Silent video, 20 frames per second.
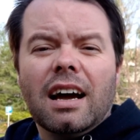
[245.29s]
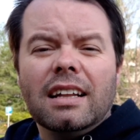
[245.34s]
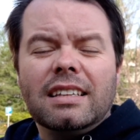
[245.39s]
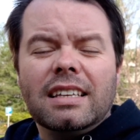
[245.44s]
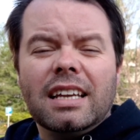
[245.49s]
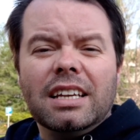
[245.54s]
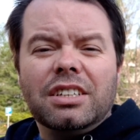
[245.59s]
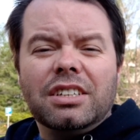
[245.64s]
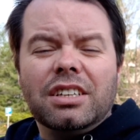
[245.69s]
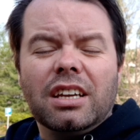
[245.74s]

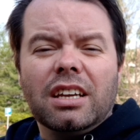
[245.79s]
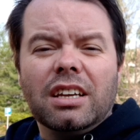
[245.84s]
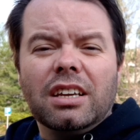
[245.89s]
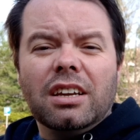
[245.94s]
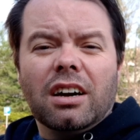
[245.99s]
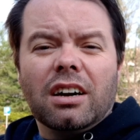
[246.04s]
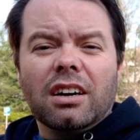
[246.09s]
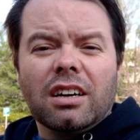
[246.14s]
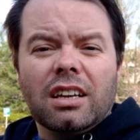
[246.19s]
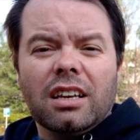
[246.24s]
teaching
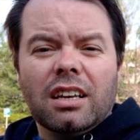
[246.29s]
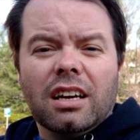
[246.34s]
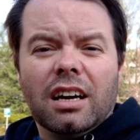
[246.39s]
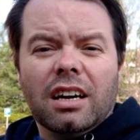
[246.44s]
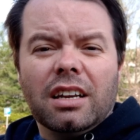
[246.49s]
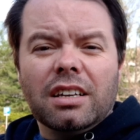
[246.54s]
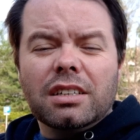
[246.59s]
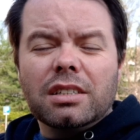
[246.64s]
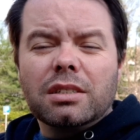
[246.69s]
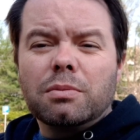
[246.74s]
younger
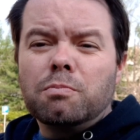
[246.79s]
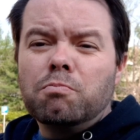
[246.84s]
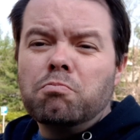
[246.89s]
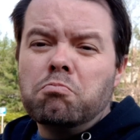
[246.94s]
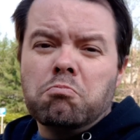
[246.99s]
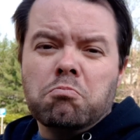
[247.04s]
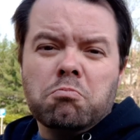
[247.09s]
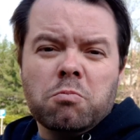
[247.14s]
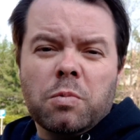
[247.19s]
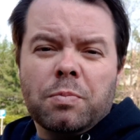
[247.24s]
learners
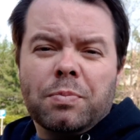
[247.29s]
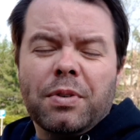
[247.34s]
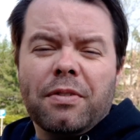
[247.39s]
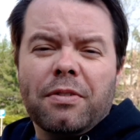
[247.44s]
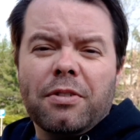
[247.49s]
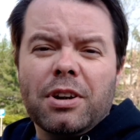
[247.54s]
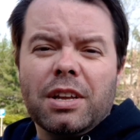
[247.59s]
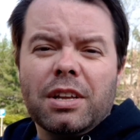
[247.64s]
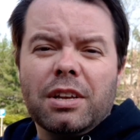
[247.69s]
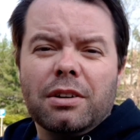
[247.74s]
would be
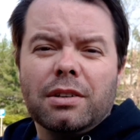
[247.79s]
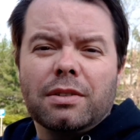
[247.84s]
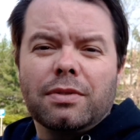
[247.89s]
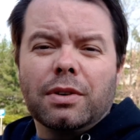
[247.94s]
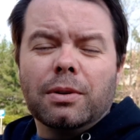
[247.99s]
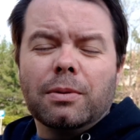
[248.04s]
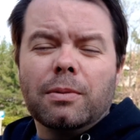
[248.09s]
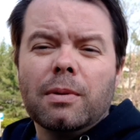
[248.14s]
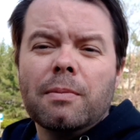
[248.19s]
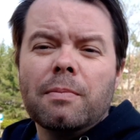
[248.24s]
really
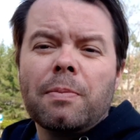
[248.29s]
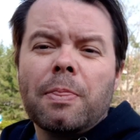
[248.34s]
useful.